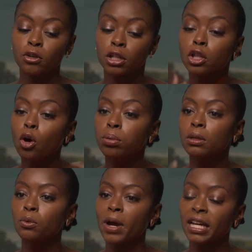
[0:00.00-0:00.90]

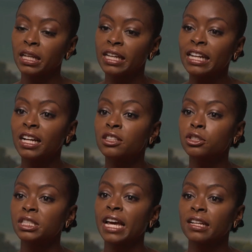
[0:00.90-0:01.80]
global awakening and
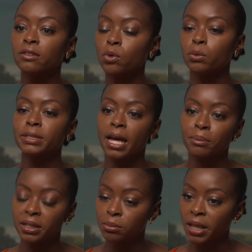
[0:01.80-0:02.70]
understanding of what was
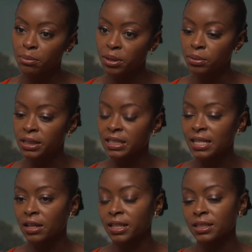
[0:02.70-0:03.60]
happening to Black people in the
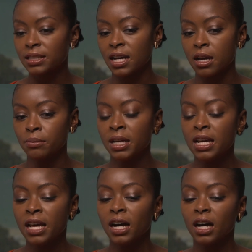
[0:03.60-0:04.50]
South at the time.
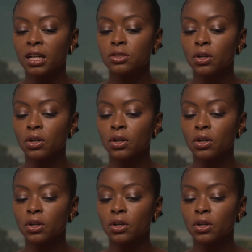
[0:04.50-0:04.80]
I